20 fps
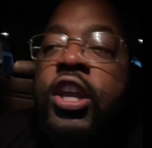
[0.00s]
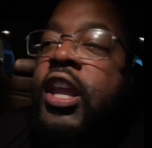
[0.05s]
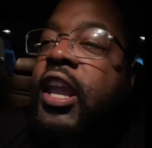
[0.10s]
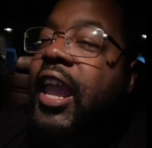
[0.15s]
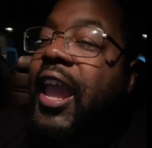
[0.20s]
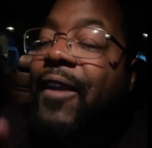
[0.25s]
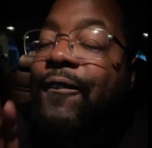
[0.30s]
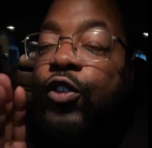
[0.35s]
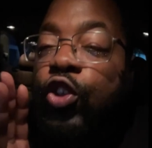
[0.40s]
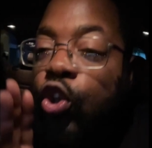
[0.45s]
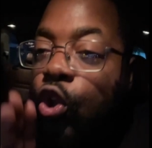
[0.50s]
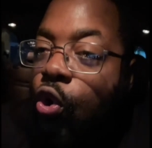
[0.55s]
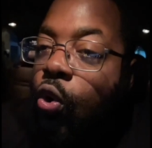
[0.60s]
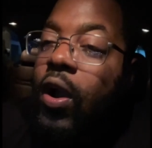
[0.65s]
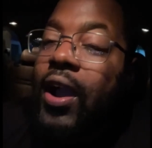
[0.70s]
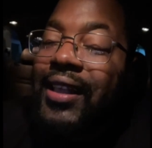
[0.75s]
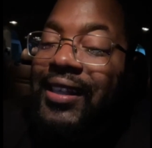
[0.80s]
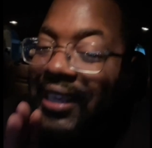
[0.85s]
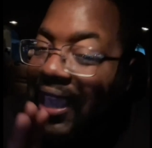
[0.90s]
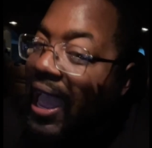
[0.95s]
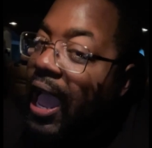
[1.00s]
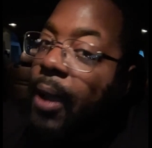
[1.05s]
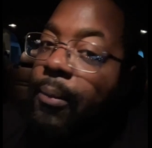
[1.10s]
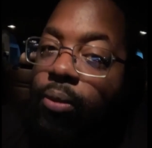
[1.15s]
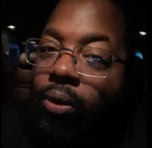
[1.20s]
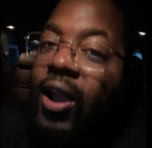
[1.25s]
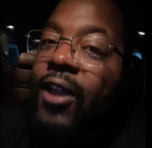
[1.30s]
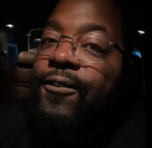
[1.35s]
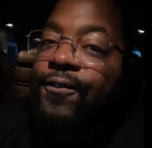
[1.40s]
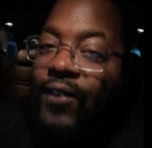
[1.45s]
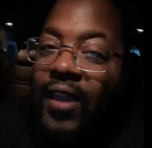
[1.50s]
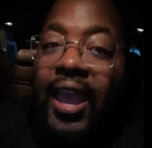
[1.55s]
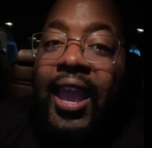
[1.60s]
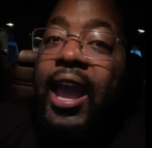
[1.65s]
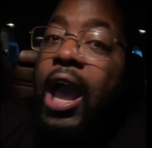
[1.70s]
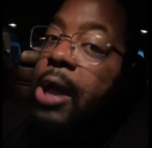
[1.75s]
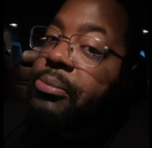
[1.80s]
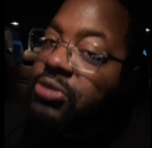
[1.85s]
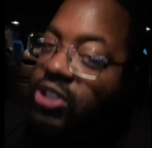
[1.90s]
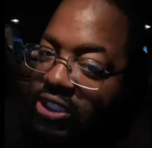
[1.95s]
If you a Cowboy fan,
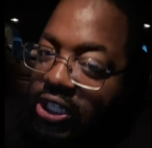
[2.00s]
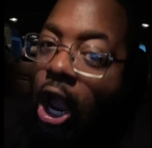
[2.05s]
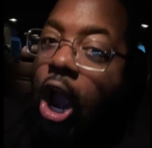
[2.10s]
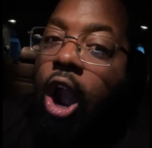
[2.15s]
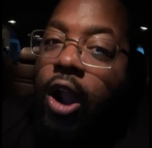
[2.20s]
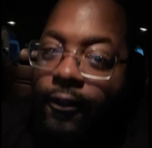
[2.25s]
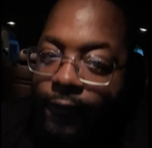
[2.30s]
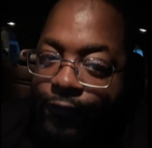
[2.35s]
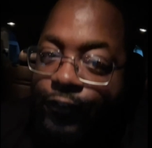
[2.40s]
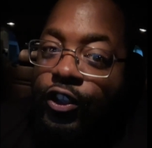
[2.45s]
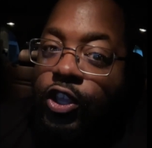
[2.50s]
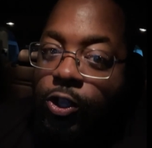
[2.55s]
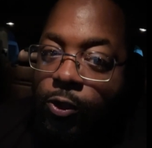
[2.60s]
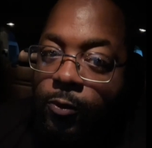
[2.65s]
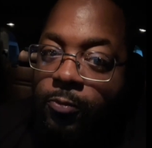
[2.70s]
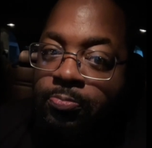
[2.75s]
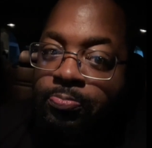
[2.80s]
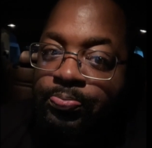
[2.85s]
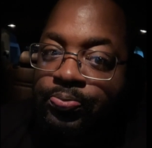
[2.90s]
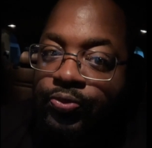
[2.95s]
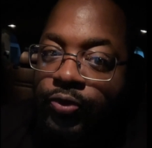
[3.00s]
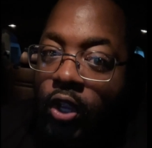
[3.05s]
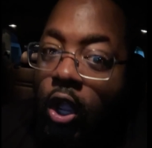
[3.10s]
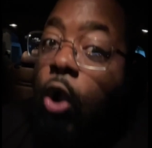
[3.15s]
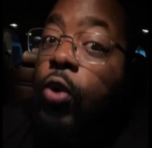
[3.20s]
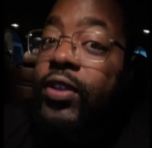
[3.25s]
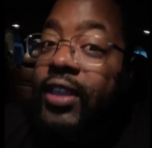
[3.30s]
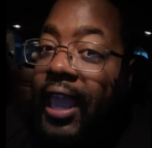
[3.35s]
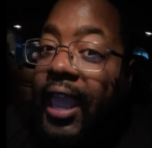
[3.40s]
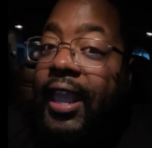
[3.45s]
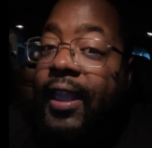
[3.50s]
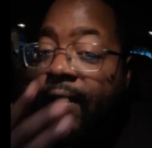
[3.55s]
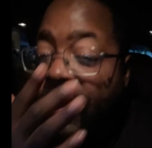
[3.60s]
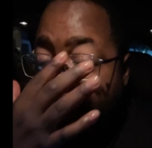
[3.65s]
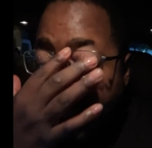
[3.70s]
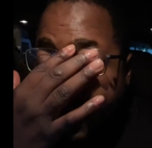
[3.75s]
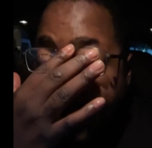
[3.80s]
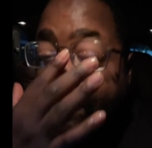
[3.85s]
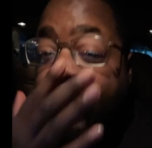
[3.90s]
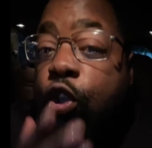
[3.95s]
I'm sorry for you. Okay,
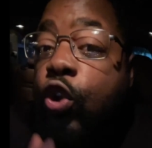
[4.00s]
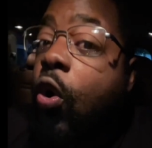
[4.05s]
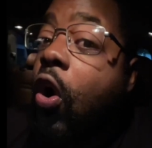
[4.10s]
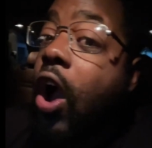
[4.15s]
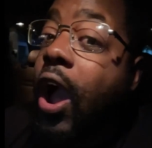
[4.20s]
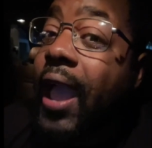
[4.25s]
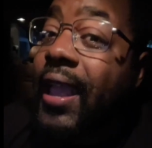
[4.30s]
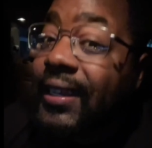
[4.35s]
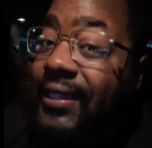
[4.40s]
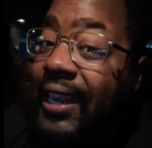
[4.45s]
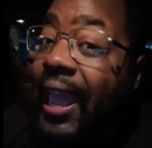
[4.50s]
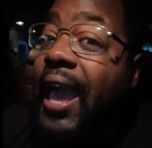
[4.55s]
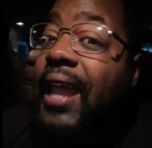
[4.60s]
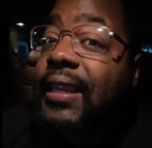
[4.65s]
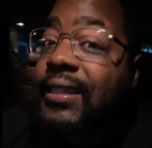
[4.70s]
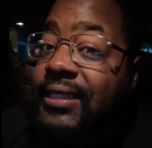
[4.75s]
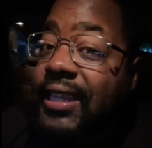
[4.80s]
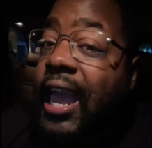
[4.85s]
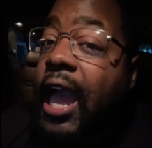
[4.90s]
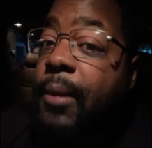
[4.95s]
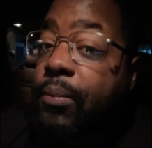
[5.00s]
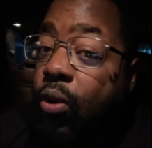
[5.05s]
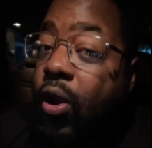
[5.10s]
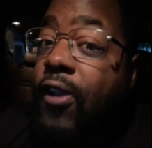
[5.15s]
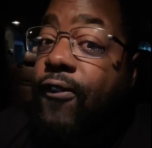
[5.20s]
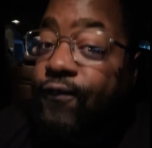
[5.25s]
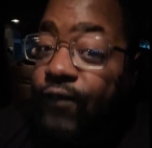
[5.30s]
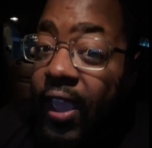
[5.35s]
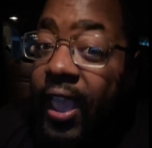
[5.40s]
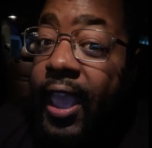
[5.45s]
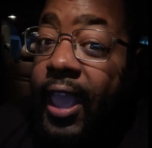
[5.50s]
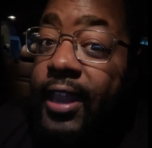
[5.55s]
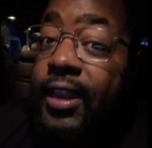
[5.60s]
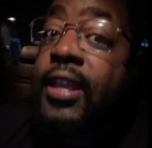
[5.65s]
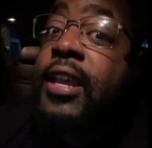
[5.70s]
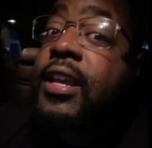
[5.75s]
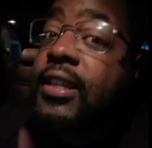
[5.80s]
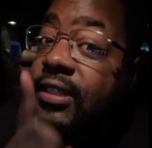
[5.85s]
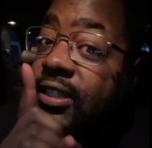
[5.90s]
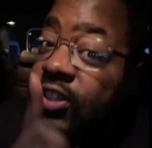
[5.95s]
if you are a Dallas Cowboy fan,
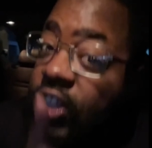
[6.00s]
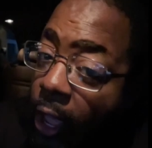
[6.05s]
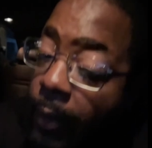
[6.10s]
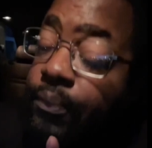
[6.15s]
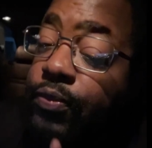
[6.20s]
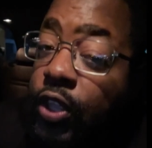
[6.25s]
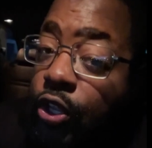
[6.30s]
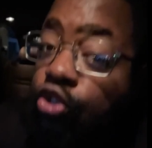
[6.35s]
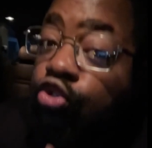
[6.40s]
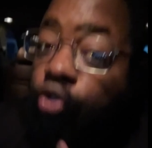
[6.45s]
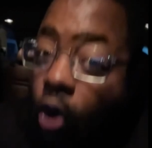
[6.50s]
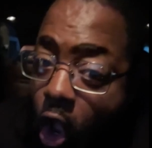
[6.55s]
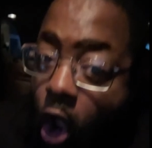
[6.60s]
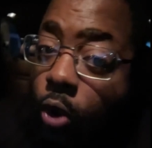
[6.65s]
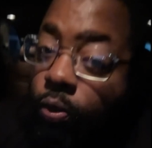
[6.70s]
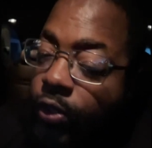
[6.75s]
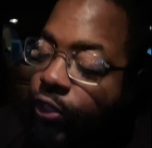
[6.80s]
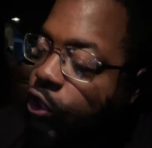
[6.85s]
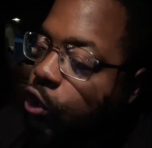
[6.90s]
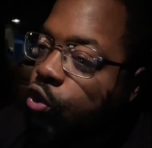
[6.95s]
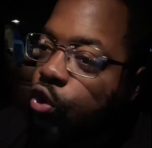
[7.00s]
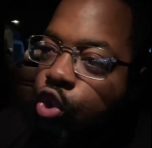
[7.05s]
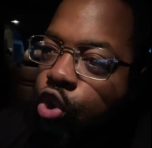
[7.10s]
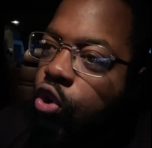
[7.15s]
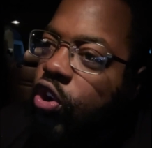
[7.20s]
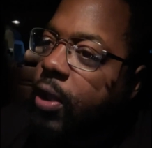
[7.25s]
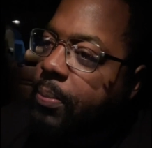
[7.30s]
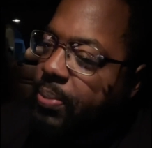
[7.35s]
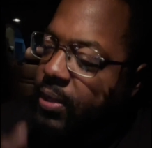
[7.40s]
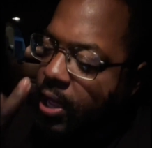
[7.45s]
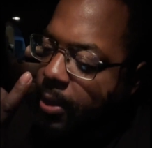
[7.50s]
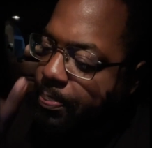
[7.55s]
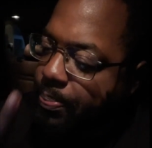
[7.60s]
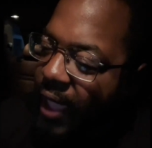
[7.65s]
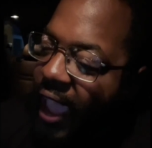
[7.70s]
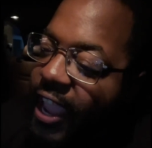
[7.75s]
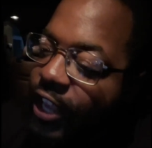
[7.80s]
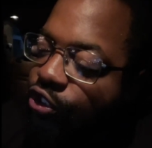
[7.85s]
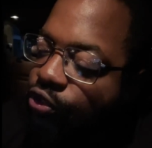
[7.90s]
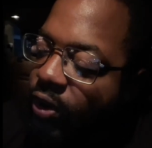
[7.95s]
something's wrong with you. You could be a
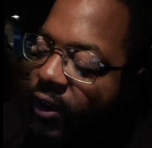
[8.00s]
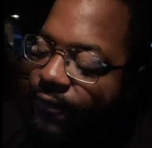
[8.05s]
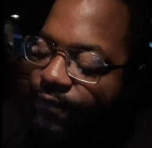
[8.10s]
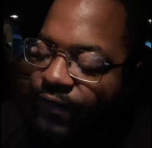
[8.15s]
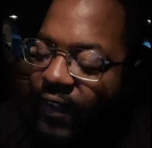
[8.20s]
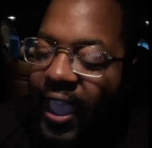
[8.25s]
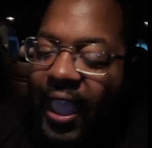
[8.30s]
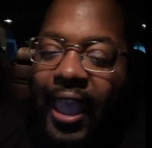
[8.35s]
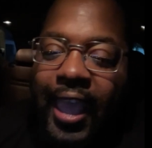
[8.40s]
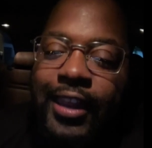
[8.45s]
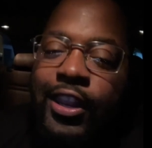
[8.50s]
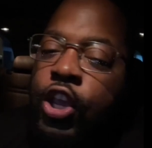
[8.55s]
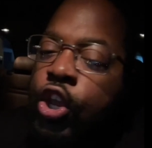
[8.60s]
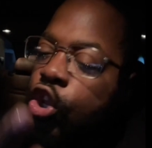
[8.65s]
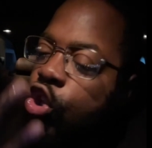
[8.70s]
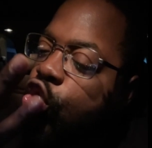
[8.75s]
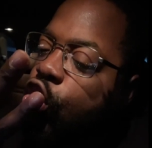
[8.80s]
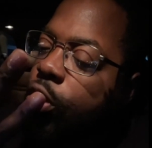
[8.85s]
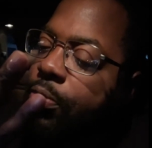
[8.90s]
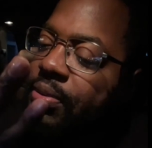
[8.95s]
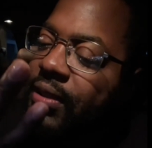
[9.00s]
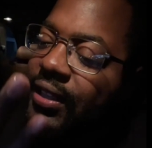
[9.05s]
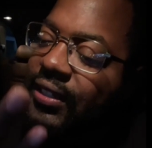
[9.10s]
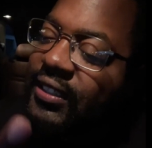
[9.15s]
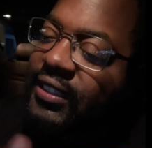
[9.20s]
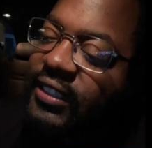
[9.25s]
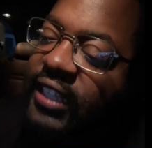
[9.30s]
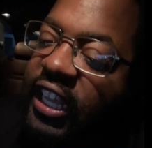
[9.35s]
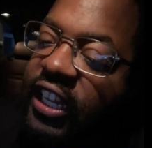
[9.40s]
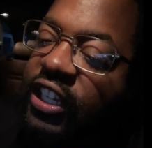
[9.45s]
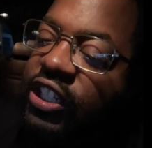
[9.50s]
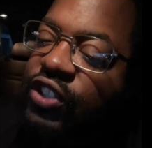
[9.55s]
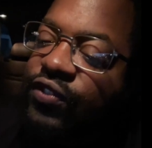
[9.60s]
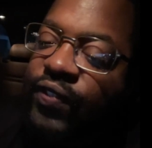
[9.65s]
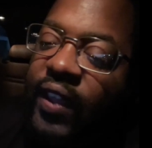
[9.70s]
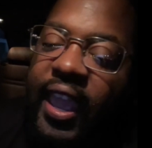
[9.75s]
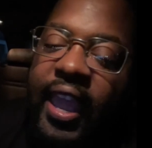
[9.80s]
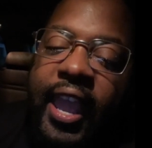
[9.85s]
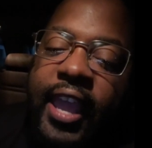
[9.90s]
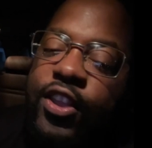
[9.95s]
Patriot fan, you could be a Steelers
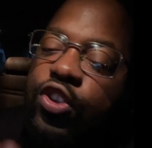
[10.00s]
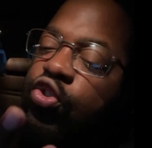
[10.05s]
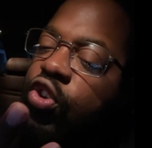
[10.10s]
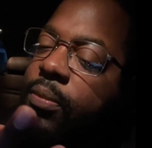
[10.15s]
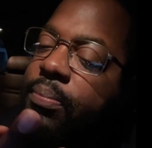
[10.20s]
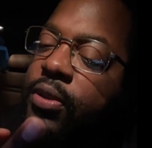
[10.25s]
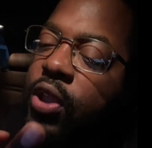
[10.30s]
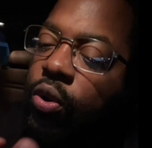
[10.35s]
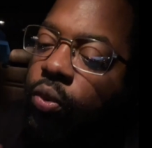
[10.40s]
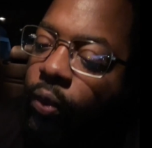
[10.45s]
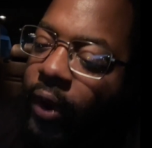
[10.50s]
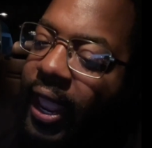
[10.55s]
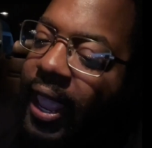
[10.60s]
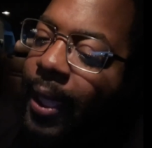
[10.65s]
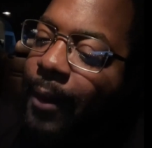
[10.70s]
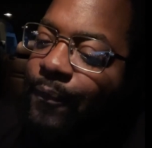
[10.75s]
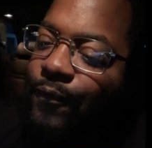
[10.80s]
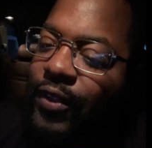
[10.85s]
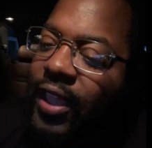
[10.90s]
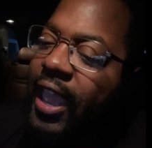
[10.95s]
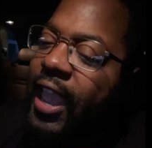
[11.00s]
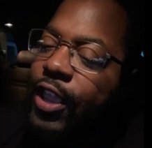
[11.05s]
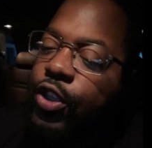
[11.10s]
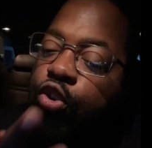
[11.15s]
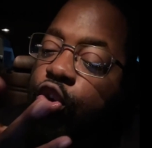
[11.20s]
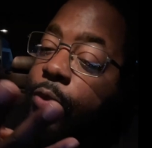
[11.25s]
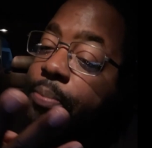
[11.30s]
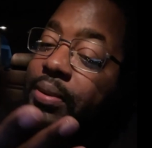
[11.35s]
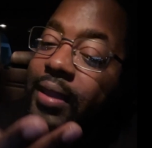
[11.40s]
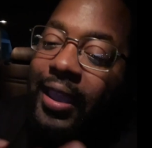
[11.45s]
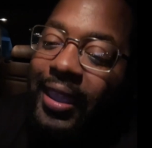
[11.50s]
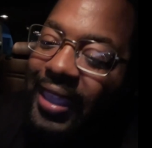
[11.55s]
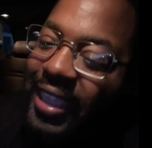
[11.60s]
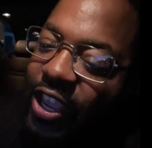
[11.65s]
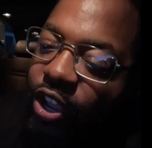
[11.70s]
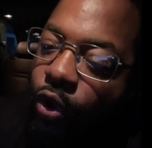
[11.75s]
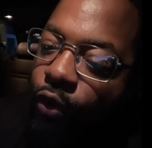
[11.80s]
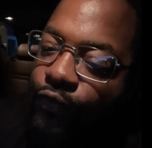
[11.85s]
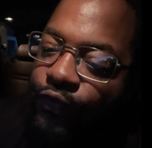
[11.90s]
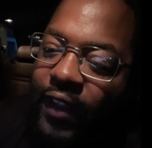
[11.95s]
fan, you could be a Ram fan, you could be an
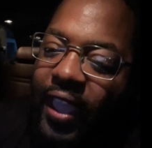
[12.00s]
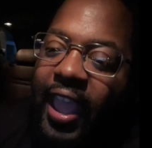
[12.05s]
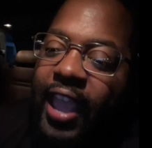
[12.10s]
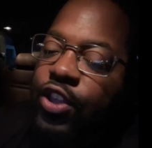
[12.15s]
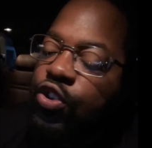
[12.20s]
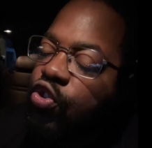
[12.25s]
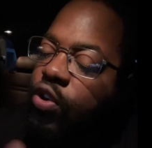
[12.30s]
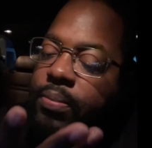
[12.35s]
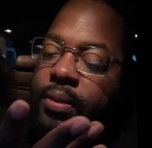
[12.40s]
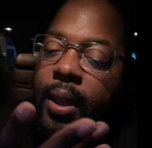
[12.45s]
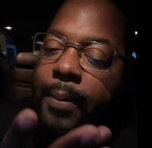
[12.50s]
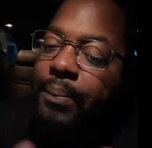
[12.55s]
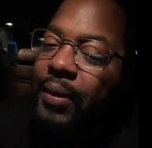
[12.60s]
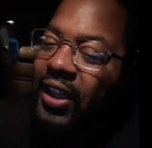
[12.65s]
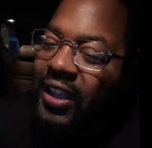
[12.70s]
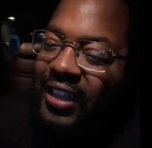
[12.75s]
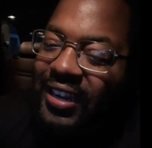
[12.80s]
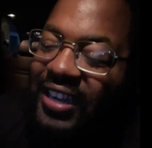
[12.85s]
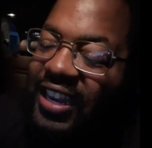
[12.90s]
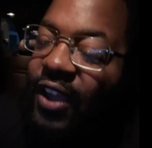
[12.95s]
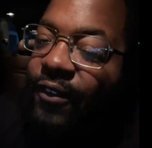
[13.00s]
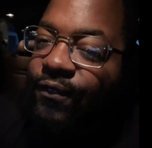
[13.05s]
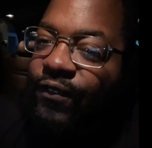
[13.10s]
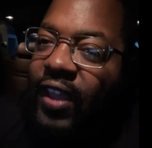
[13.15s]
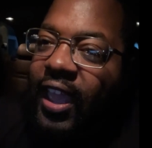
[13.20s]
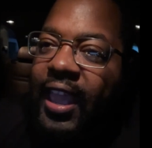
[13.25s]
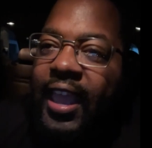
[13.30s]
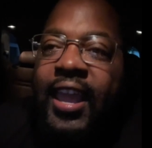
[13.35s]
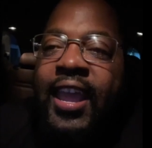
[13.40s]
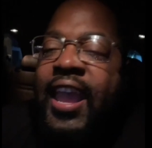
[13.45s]
Eagle fan, you could be a Buccaneer fan.